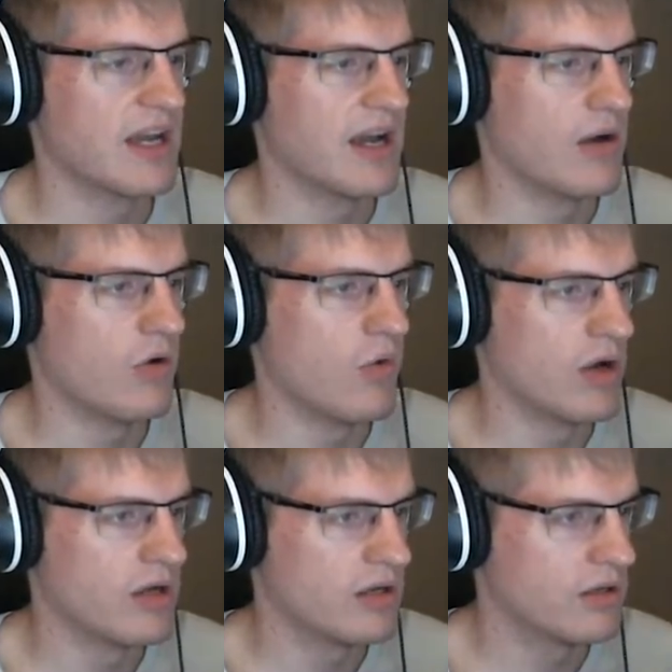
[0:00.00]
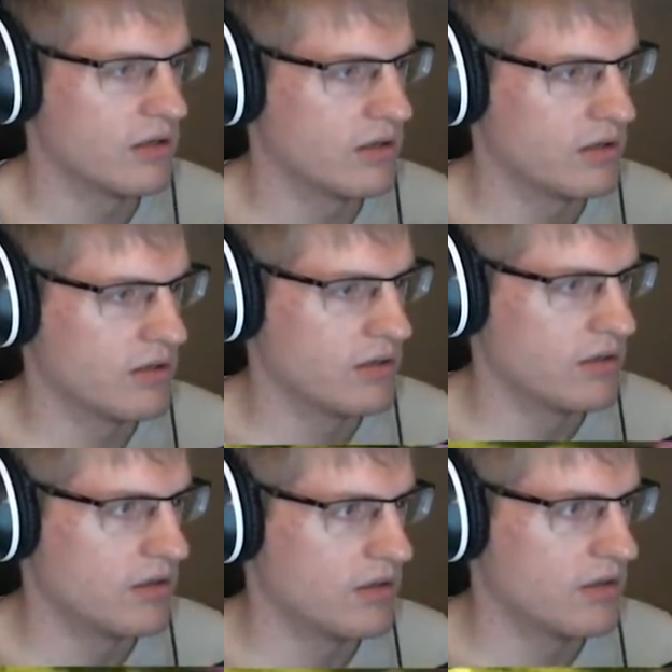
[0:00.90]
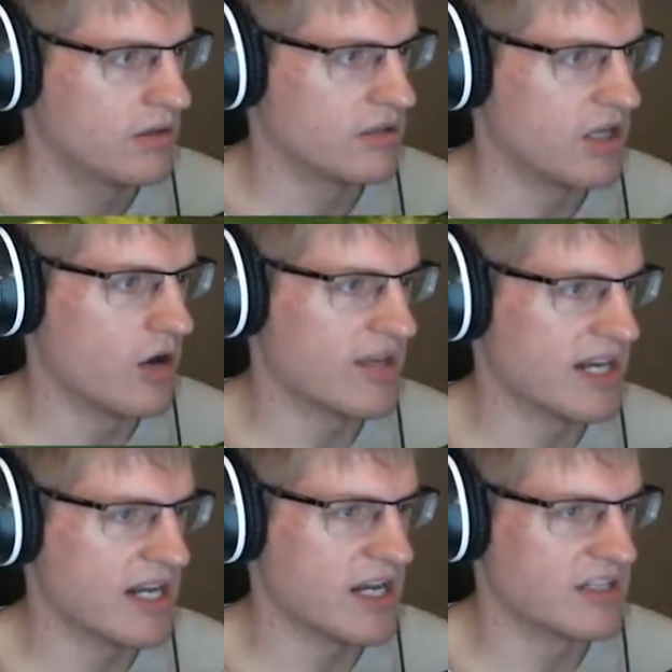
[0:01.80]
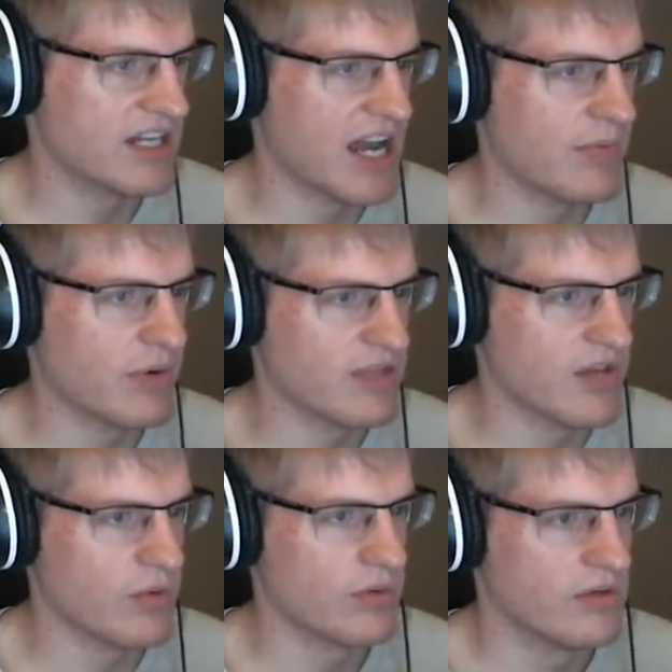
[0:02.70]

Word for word: Ow. No, get out of here. Die, both of you.